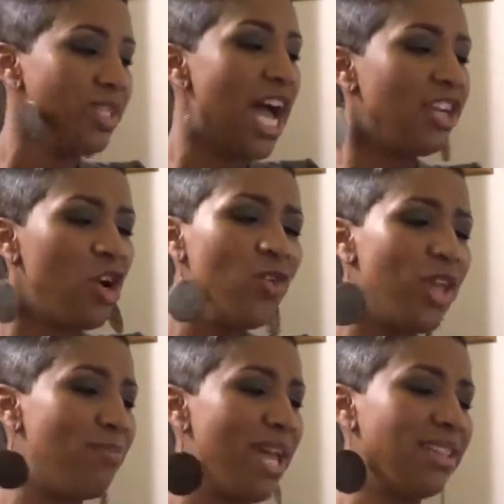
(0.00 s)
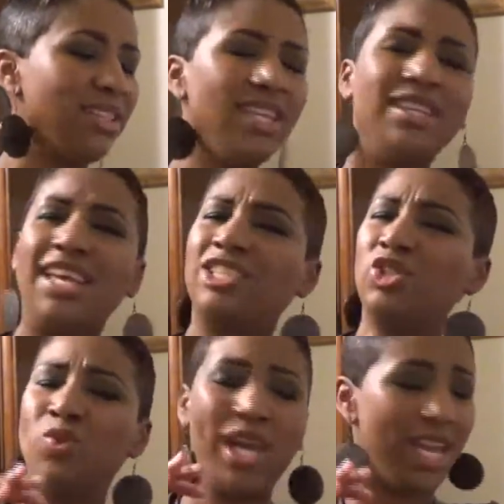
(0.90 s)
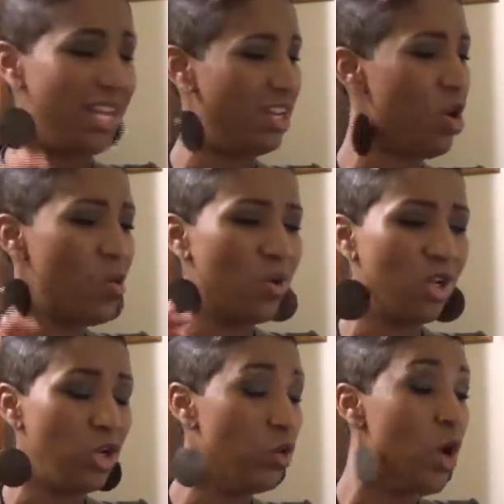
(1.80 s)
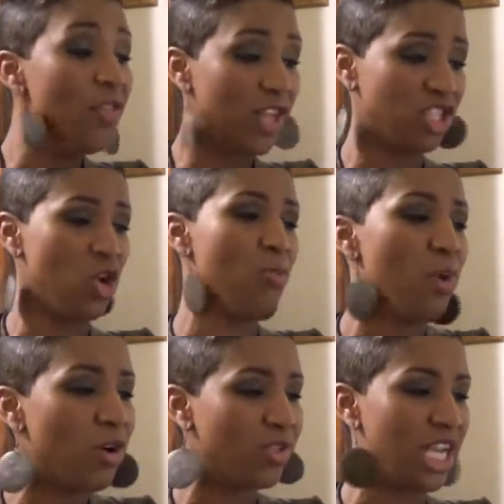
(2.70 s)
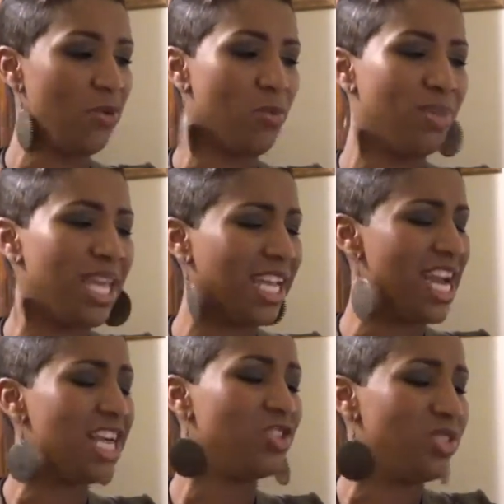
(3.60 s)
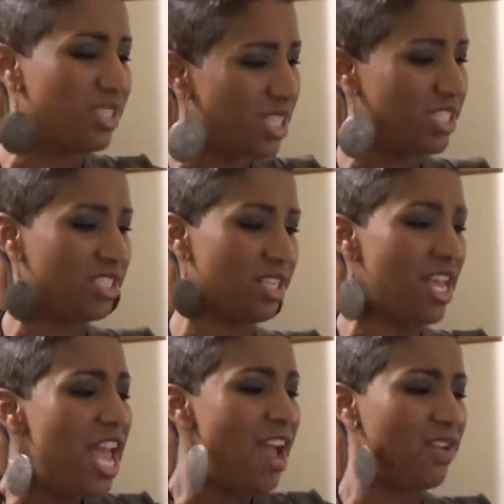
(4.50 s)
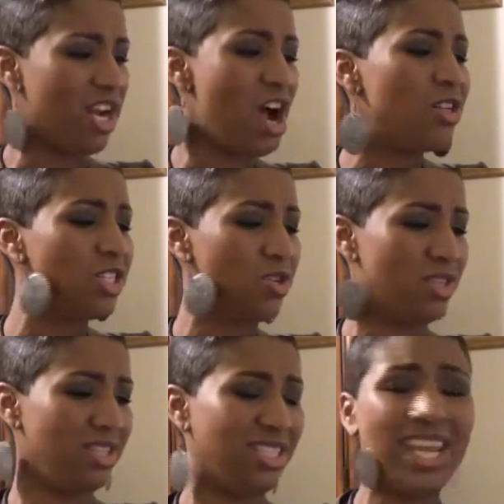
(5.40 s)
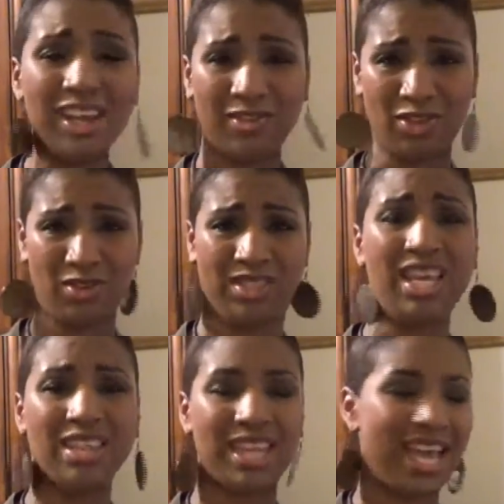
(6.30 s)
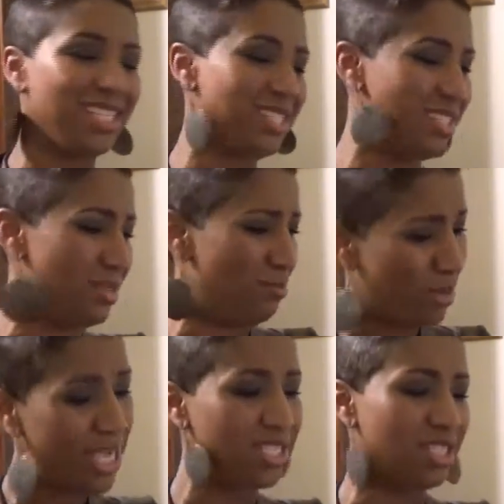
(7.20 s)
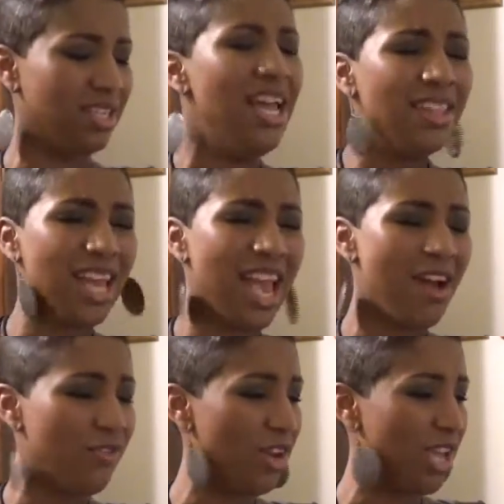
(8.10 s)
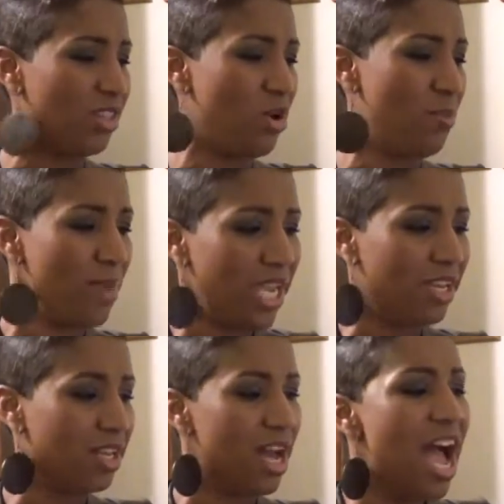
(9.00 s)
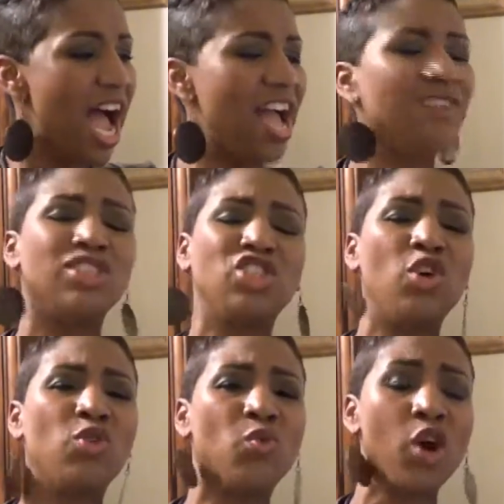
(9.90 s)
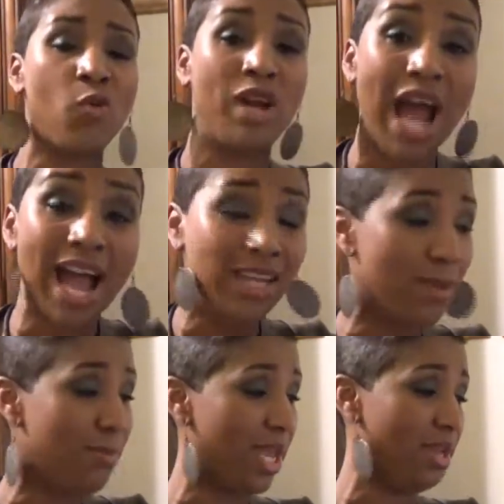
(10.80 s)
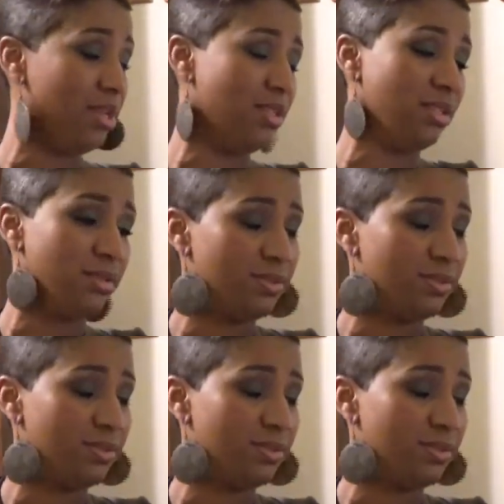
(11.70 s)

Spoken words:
I know that back then that you had no clue that your birthday would be a contradiction, having also the date of your death as its depiction, the Alpha and the Omega. I have to show the world what I am made of.